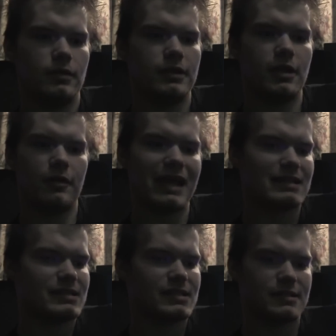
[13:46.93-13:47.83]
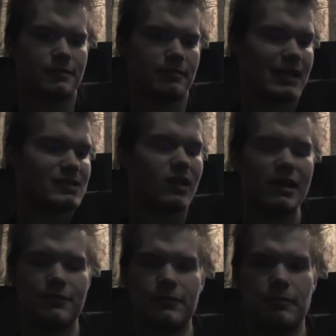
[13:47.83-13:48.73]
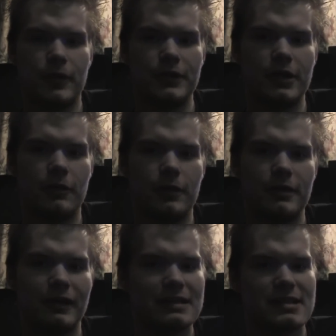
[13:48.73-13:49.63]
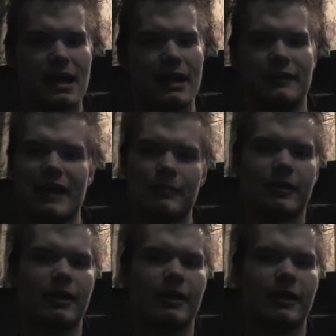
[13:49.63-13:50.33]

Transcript: you know, that's that's life. But you know what? Like I said, I adapt,